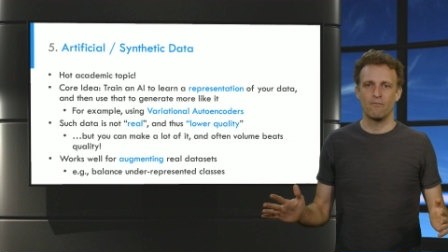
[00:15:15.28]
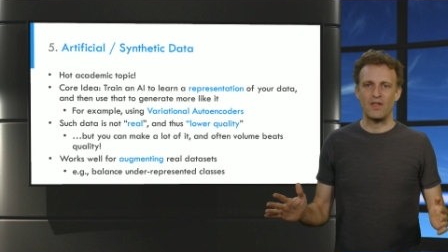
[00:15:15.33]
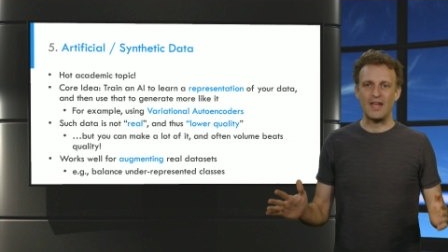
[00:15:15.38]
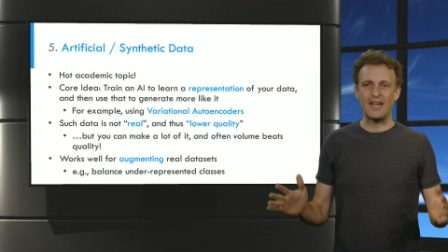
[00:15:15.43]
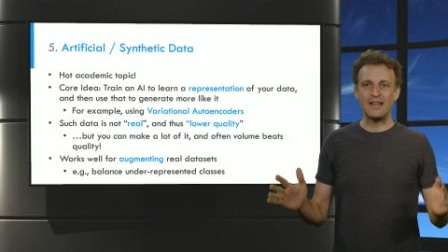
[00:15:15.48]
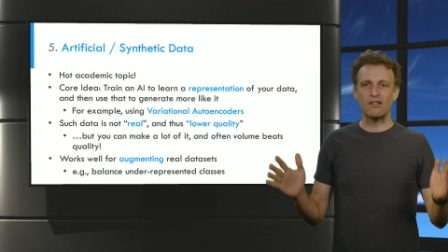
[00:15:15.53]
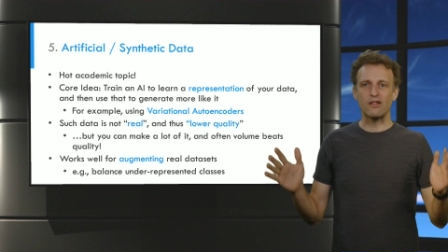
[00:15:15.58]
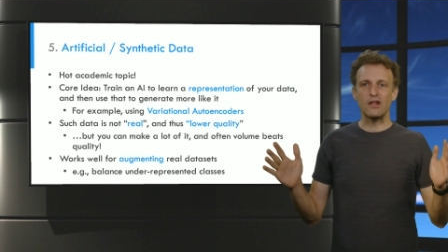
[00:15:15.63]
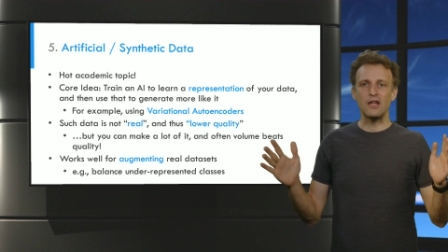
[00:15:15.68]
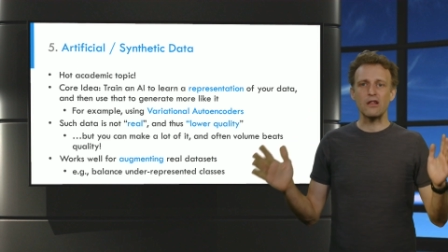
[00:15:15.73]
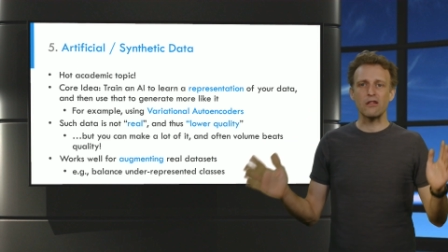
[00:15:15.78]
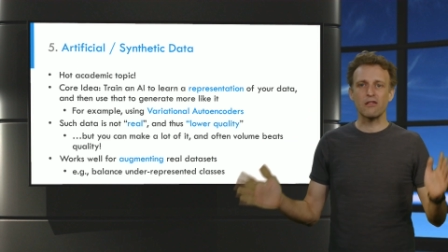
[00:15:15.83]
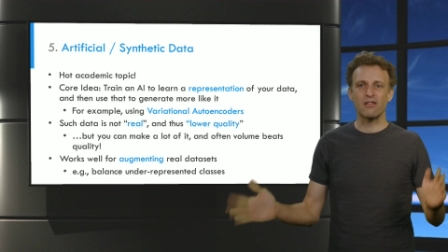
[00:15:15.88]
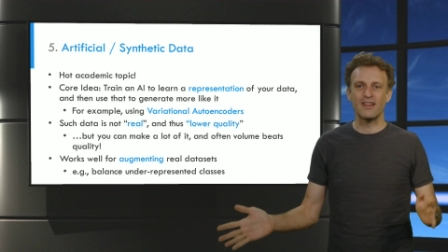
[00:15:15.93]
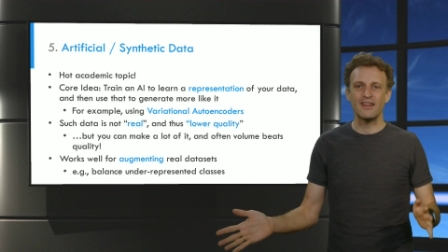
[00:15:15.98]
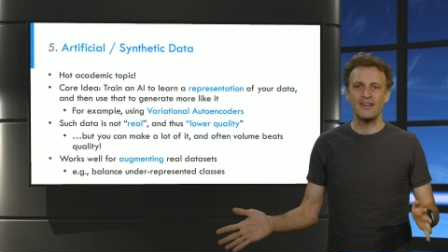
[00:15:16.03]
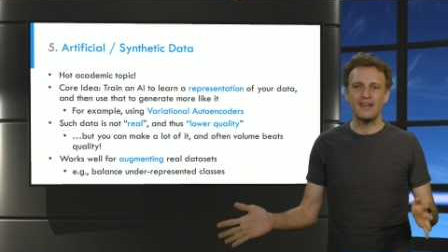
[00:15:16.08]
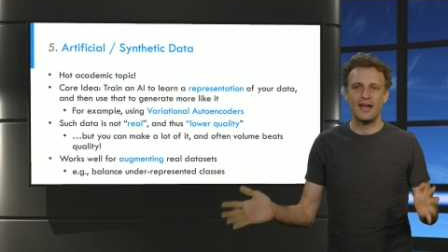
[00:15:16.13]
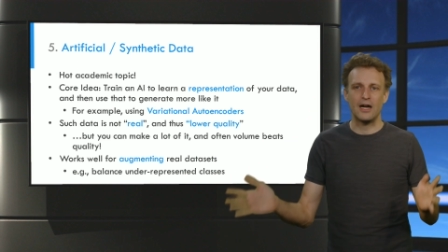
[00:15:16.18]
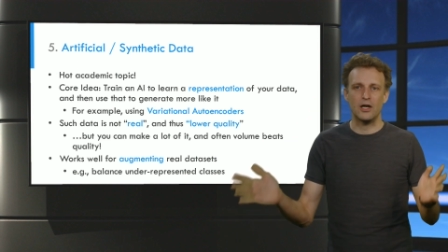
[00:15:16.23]
In these
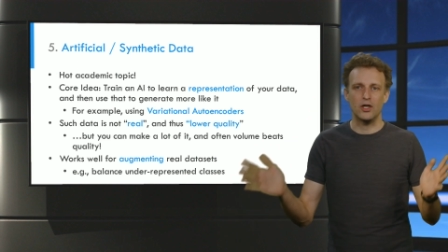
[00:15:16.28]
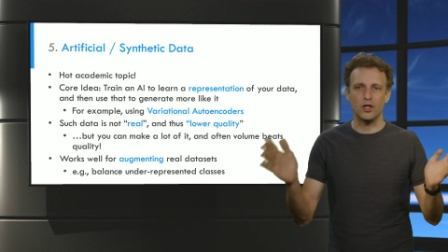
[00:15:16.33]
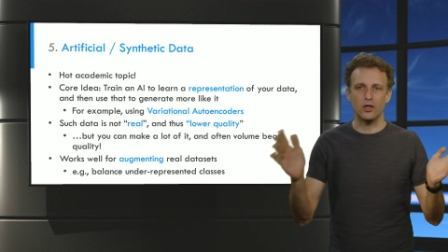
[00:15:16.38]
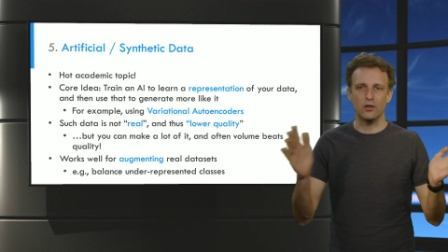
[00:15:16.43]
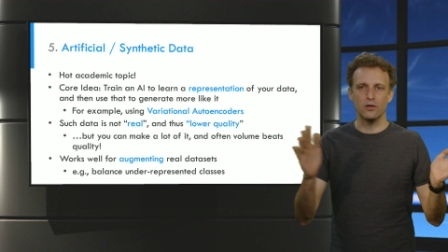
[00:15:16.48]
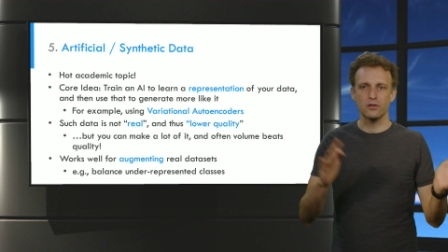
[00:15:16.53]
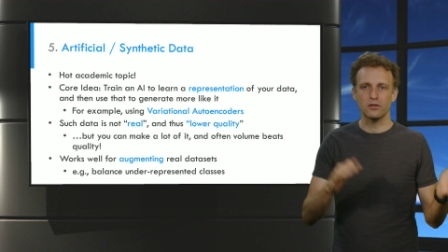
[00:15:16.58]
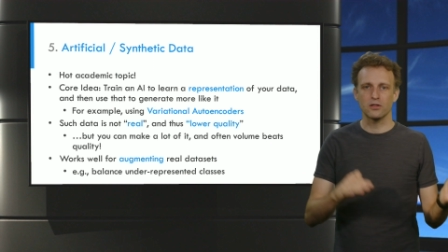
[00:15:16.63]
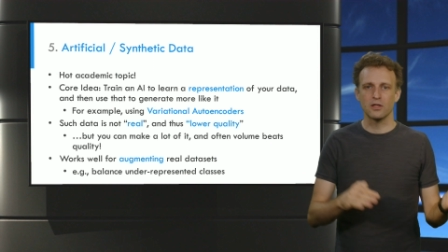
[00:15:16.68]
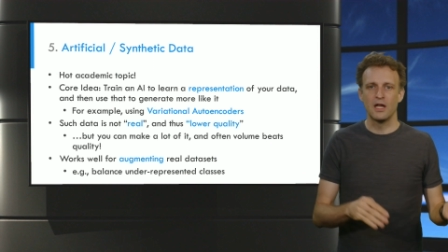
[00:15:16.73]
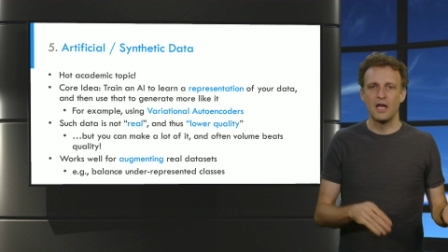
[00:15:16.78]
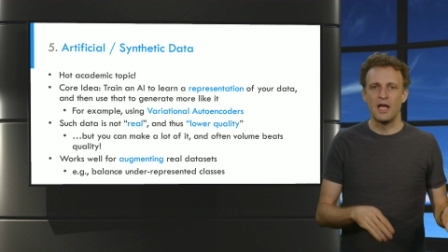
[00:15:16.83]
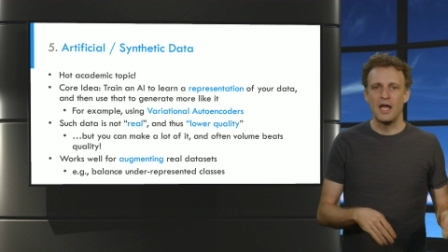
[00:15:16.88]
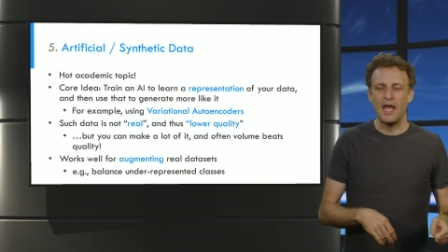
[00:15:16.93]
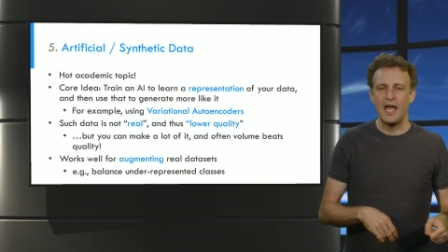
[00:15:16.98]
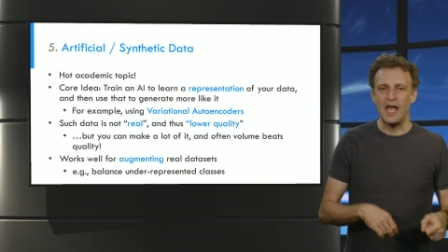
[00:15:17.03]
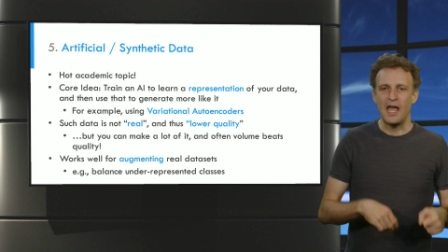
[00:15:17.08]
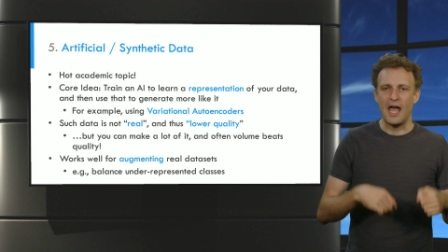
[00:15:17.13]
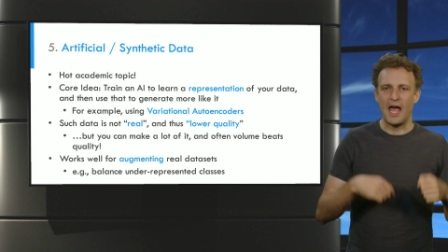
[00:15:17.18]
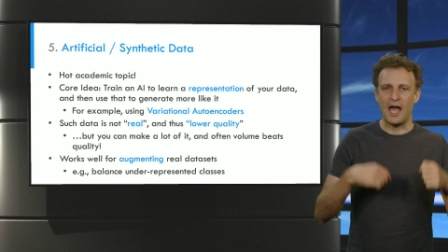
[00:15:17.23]
scenarios,
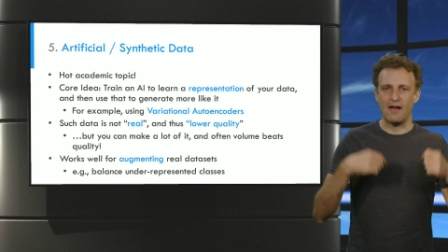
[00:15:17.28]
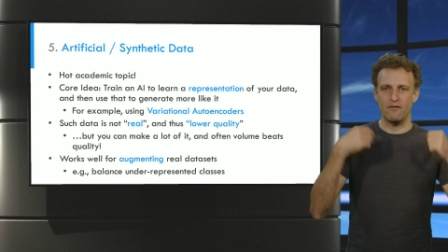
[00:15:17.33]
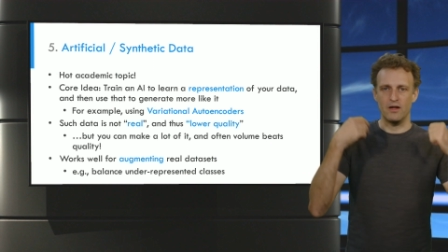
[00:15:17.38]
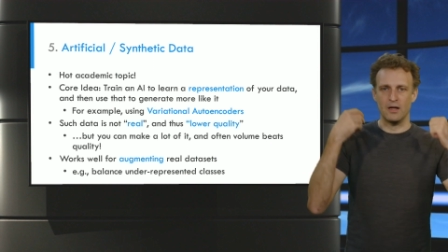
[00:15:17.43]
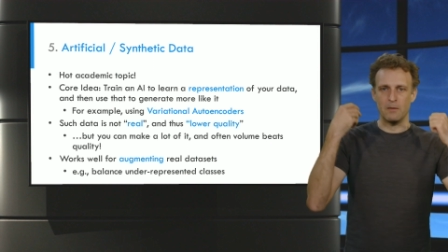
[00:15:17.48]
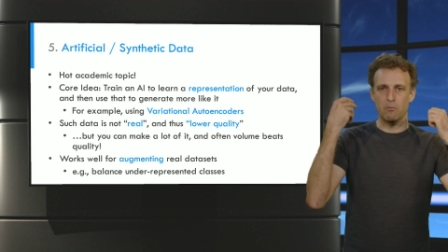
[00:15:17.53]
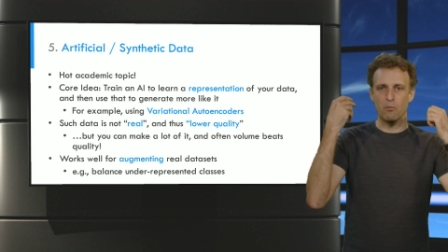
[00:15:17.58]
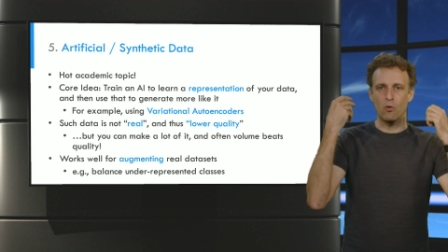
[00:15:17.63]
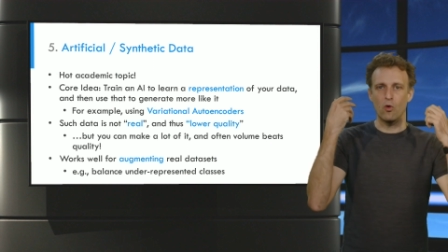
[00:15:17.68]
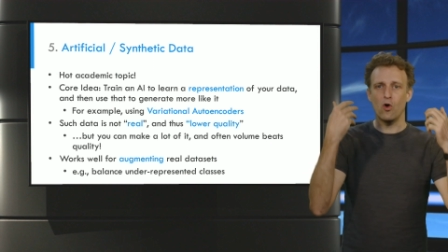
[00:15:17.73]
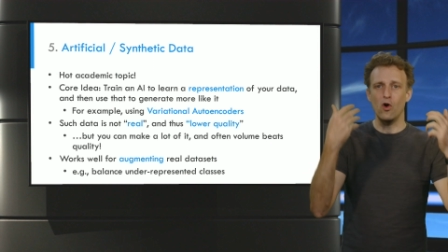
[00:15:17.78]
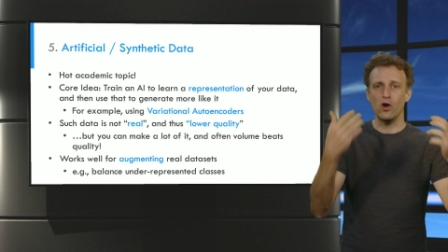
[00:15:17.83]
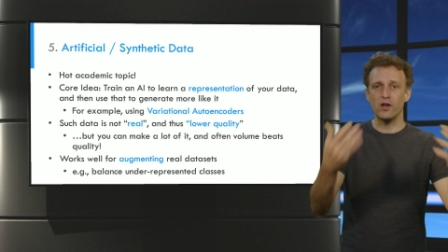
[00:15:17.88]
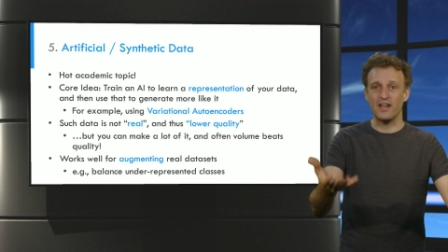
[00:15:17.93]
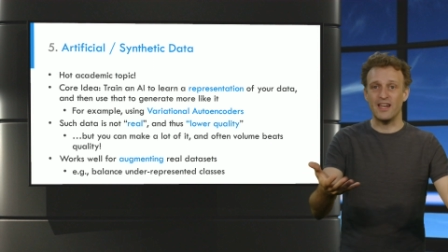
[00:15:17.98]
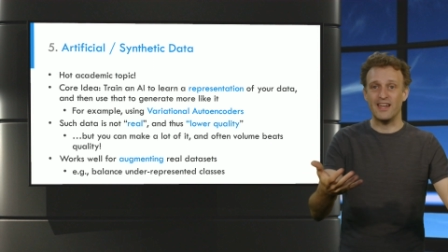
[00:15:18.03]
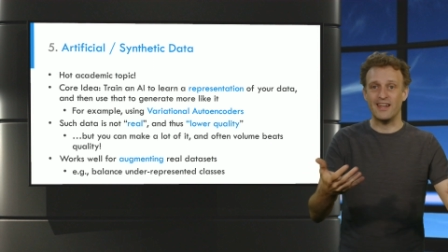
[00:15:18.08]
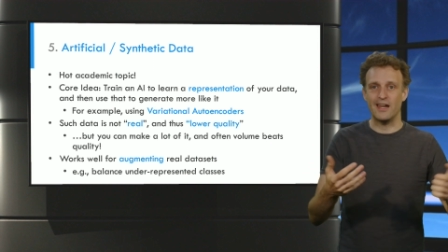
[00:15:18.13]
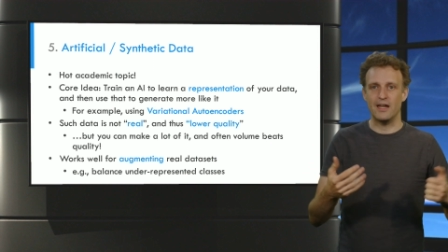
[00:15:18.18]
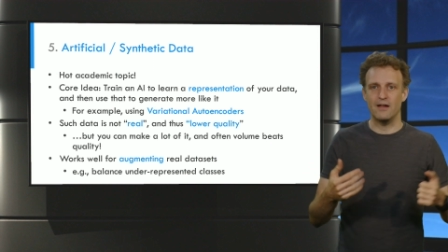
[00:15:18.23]
having more
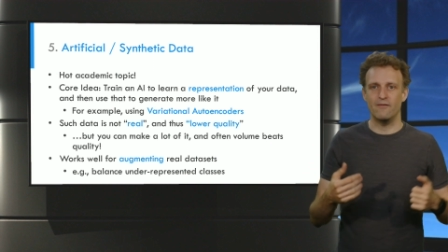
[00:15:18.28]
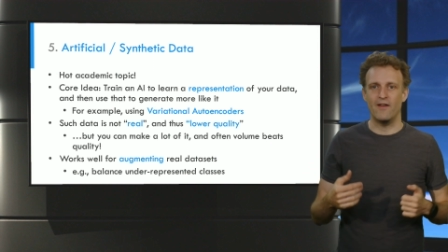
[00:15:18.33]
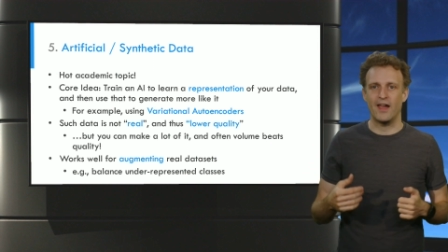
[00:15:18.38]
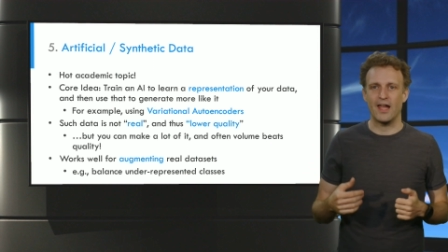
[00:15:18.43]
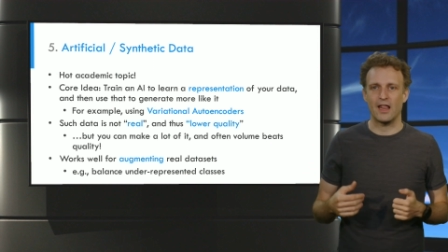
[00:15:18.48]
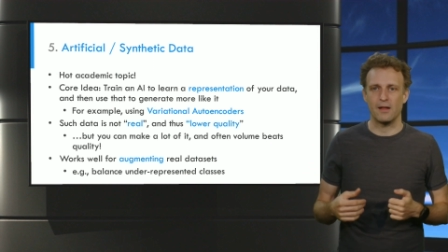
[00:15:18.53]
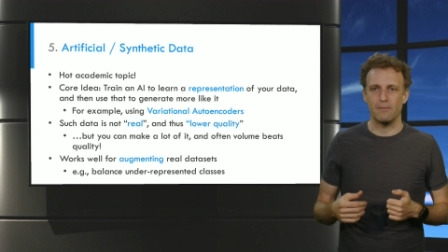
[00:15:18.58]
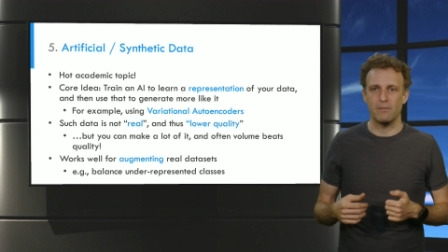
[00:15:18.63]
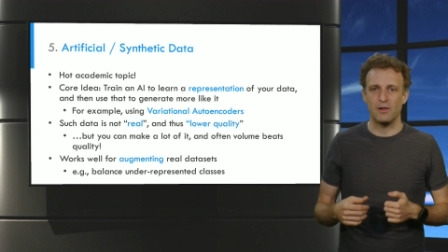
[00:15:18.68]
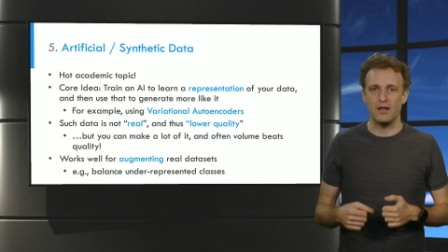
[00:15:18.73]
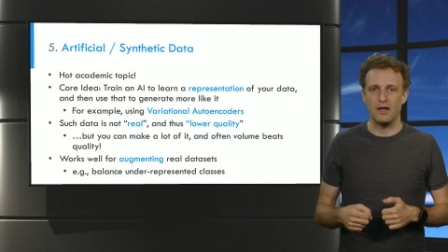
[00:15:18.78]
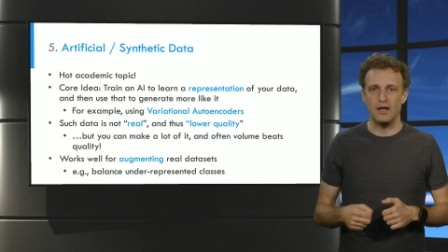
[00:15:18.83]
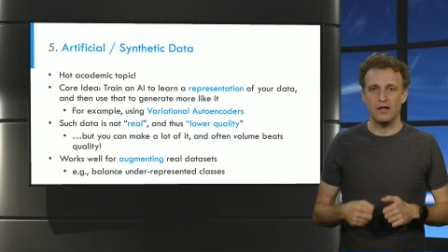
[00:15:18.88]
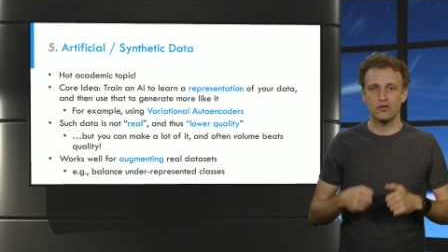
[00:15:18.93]
data available